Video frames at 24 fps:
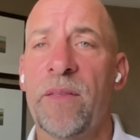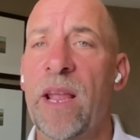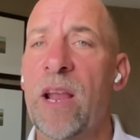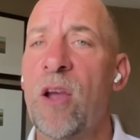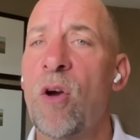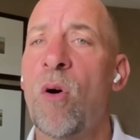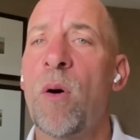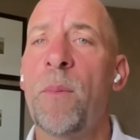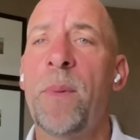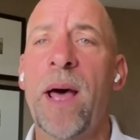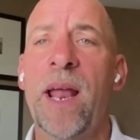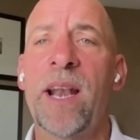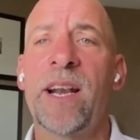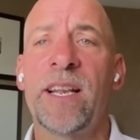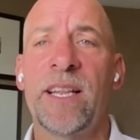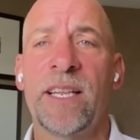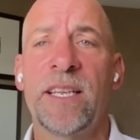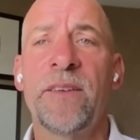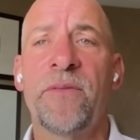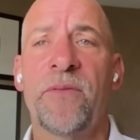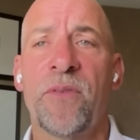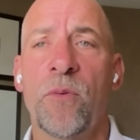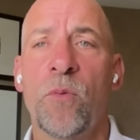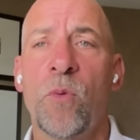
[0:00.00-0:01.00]
They go about it a
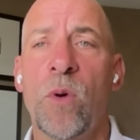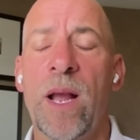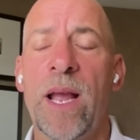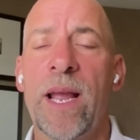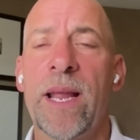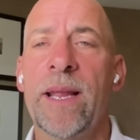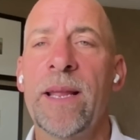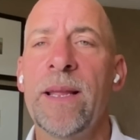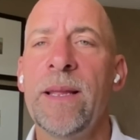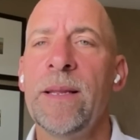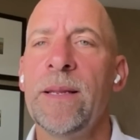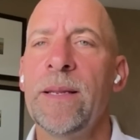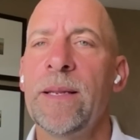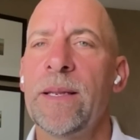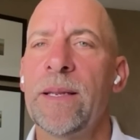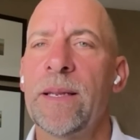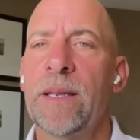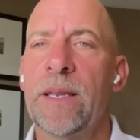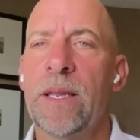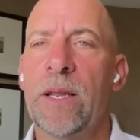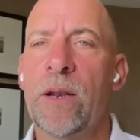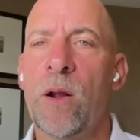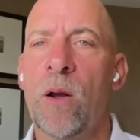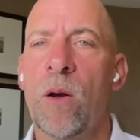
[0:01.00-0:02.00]
different way,
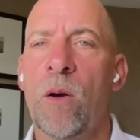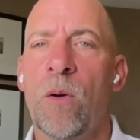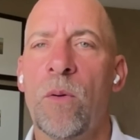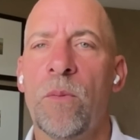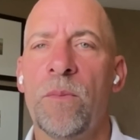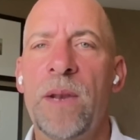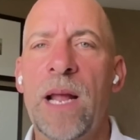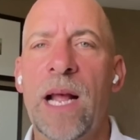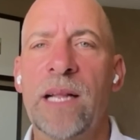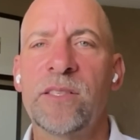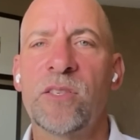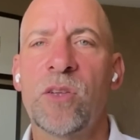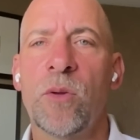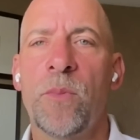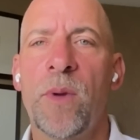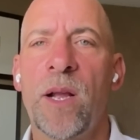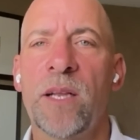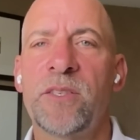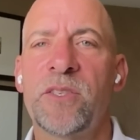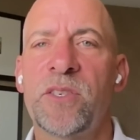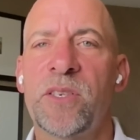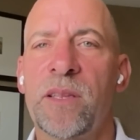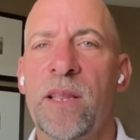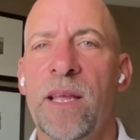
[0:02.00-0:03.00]
you know, not so
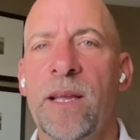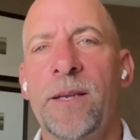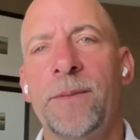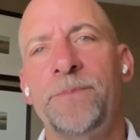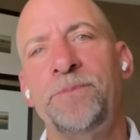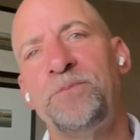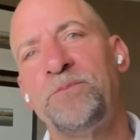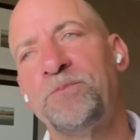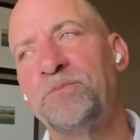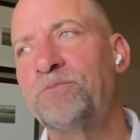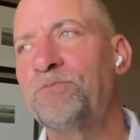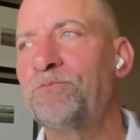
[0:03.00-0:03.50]
much the